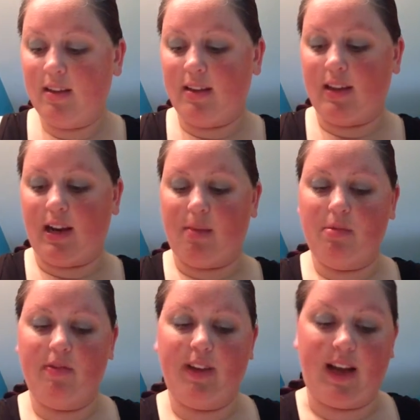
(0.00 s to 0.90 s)
And then I'm
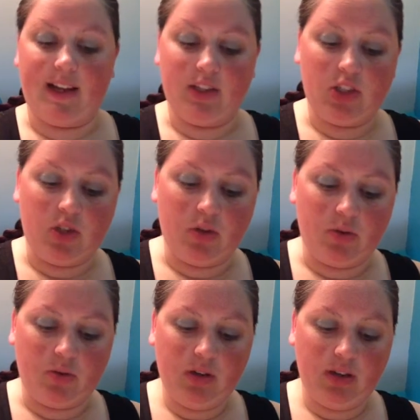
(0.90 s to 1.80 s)
moving on
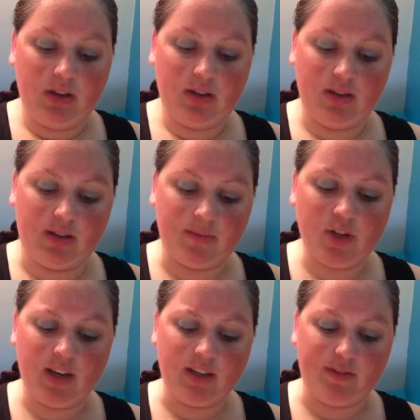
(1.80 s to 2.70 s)
to, I'm
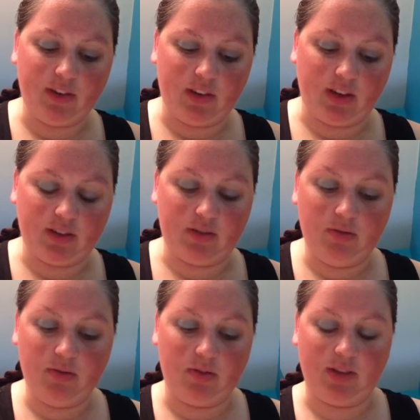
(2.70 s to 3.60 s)
trying a different look, so
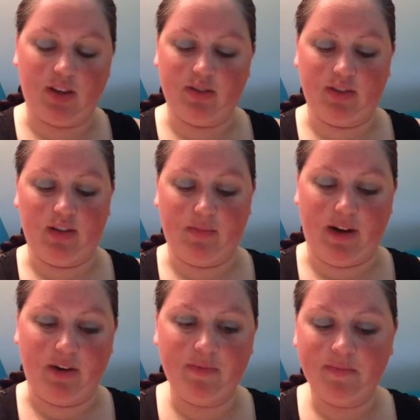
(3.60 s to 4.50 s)
who knows how it's going to come
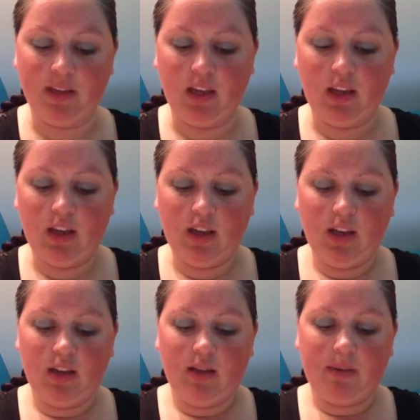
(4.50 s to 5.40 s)
out.
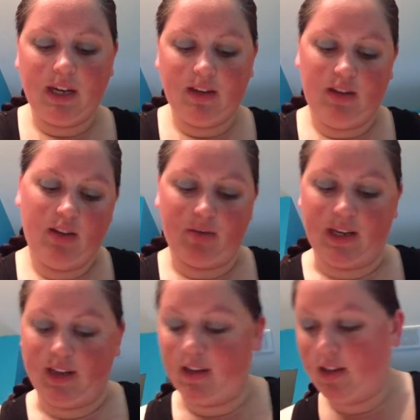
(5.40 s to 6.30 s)
But either
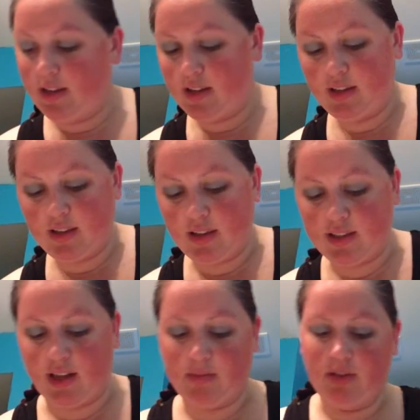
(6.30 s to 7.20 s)
way,
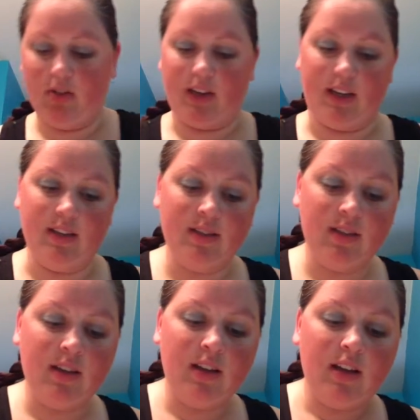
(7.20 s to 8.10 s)
it's helping you guys.
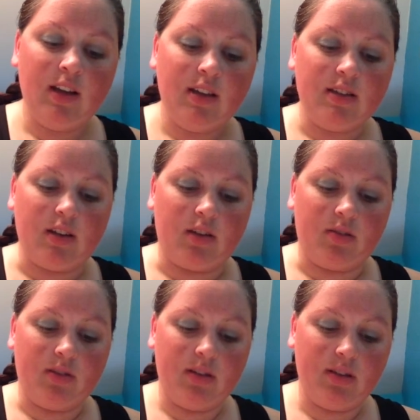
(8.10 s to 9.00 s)

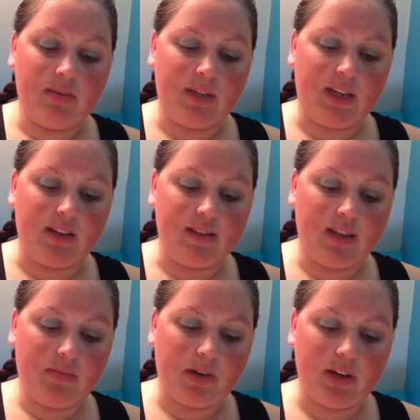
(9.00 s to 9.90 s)
So I'm taking the
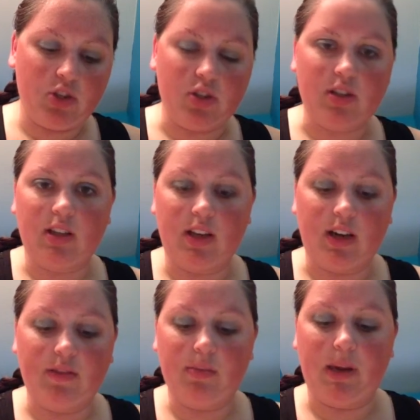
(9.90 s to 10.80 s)
same brush, just clean
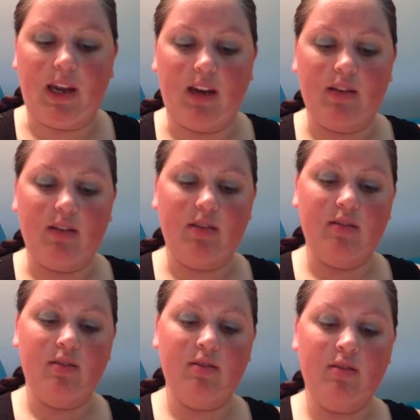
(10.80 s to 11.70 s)
off the paint,
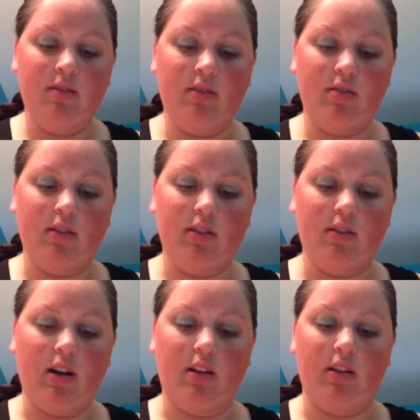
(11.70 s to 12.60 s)
or the
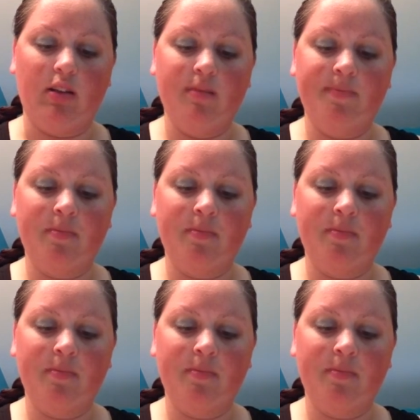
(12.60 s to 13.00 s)
color.